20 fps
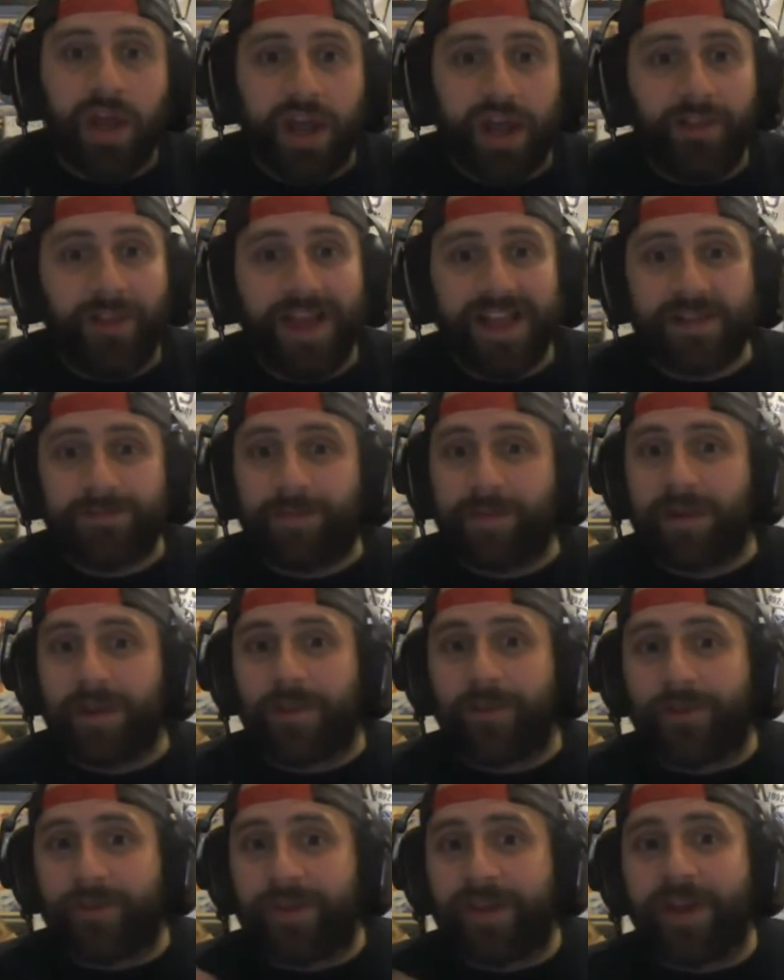And that's been
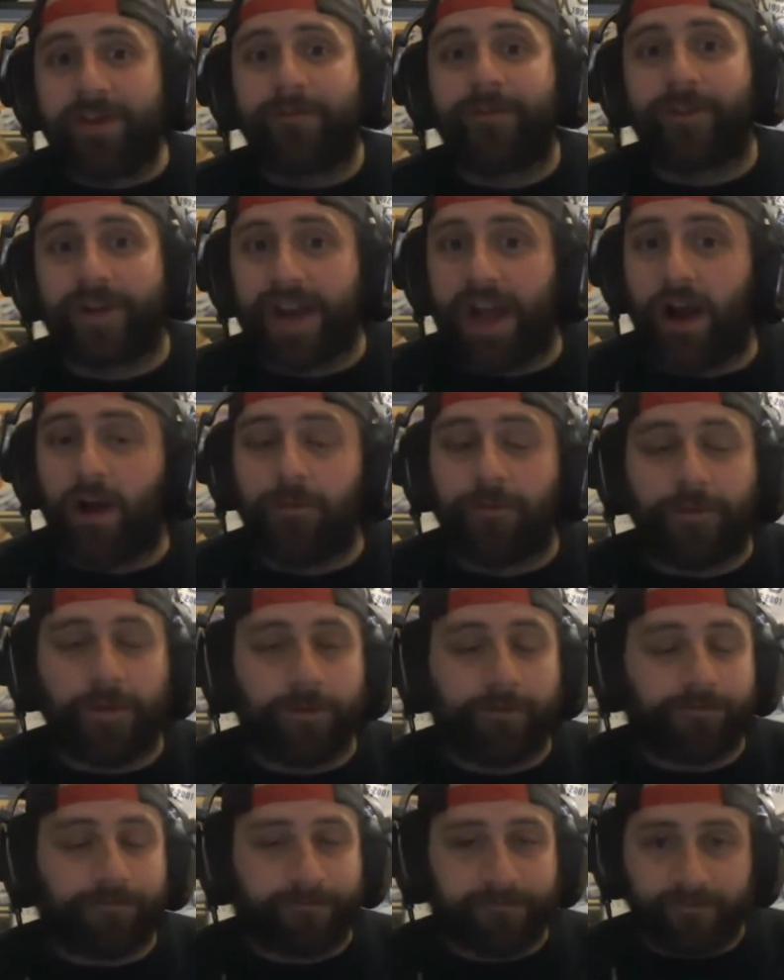a thing for now
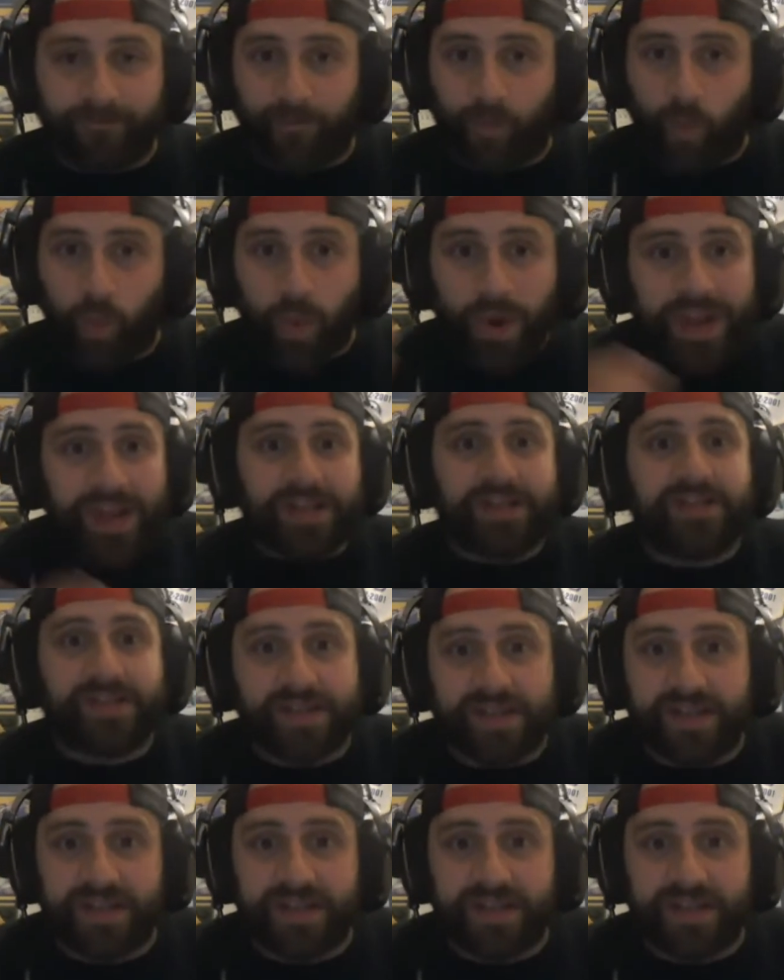for weeks,